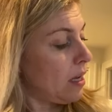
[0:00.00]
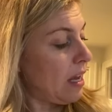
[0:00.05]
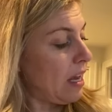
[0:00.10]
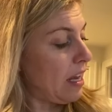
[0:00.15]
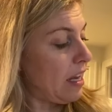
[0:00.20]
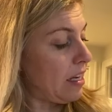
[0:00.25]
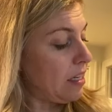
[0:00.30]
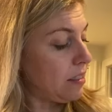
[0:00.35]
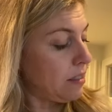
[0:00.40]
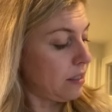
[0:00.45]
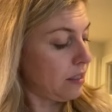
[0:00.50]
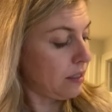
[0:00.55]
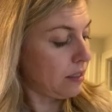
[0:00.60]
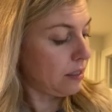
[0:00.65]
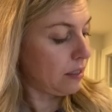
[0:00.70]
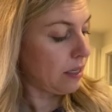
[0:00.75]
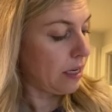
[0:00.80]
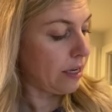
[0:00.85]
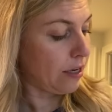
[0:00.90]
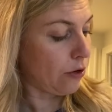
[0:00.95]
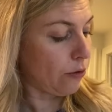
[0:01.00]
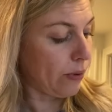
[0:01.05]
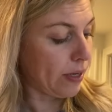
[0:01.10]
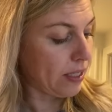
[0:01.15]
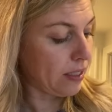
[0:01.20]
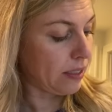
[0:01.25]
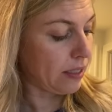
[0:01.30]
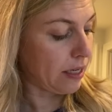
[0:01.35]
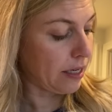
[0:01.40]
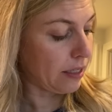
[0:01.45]
8 take away
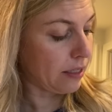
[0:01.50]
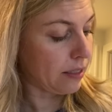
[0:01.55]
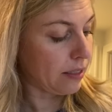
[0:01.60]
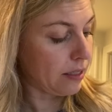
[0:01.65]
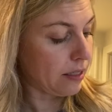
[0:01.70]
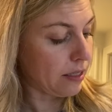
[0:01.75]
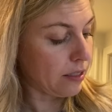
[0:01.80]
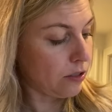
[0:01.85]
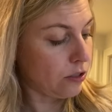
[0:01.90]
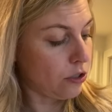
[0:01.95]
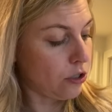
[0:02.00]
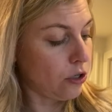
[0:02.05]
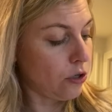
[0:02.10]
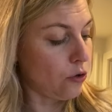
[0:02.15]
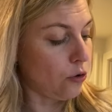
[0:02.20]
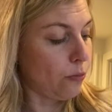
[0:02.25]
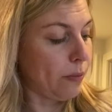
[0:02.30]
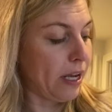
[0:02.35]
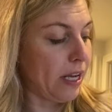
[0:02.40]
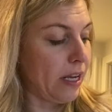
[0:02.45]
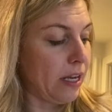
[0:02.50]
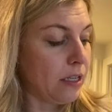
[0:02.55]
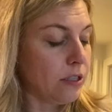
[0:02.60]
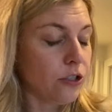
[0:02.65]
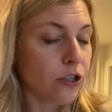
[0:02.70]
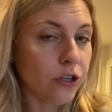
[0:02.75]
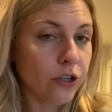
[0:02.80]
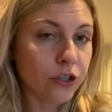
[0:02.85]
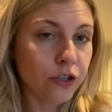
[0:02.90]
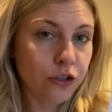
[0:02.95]
6 is 2. My
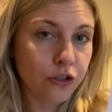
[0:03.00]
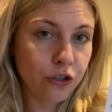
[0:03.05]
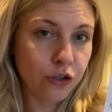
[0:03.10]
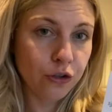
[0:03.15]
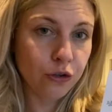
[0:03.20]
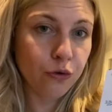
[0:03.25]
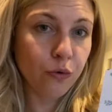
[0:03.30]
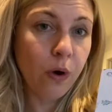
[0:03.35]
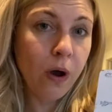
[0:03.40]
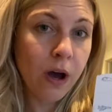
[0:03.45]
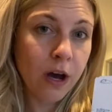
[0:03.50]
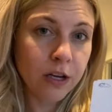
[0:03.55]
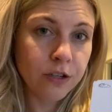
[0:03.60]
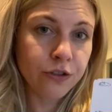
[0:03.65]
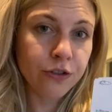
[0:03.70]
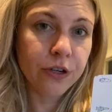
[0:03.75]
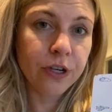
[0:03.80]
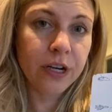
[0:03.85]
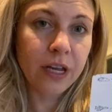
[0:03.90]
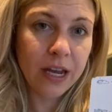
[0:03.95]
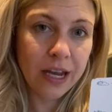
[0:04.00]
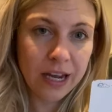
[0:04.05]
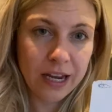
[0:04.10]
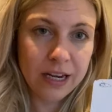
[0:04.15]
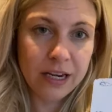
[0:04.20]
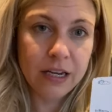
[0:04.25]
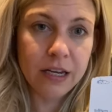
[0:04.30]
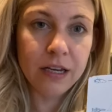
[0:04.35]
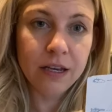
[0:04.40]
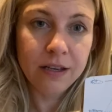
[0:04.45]
answer is
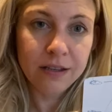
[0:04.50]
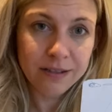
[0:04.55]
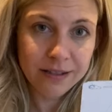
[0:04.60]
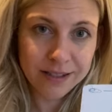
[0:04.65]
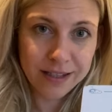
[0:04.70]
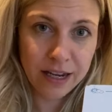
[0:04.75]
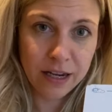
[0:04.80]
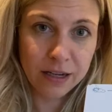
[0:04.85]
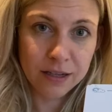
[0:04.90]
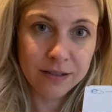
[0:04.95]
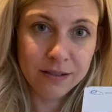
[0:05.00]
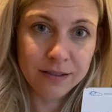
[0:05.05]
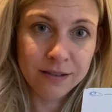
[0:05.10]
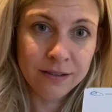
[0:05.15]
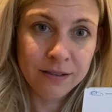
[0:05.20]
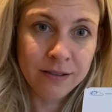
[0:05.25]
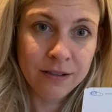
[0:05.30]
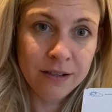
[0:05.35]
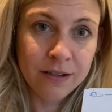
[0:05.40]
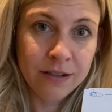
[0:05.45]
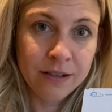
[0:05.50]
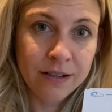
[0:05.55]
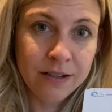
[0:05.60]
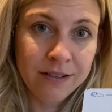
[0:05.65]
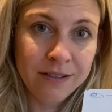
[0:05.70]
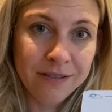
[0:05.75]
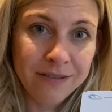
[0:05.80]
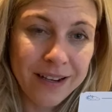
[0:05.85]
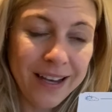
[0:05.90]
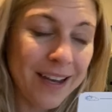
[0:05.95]
286.
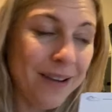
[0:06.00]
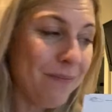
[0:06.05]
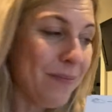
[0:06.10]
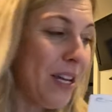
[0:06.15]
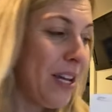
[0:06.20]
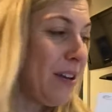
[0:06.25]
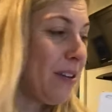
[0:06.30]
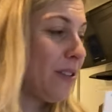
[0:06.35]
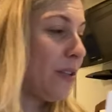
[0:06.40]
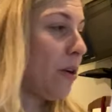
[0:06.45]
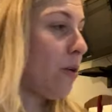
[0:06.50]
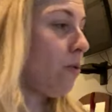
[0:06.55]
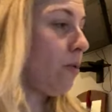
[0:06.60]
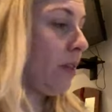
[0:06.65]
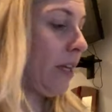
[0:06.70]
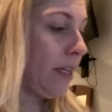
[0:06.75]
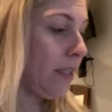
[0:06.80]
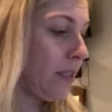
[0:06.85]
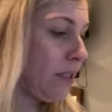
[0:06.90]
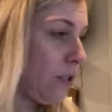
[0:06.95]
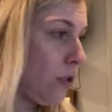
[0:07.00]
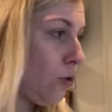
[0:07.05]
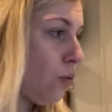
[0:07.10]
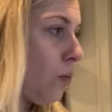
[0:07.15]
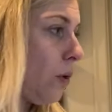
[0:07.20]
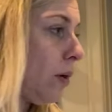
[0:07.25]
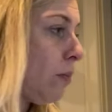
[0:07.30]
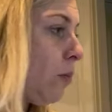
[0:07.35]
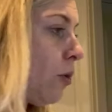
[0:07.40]
Okay, so let's do one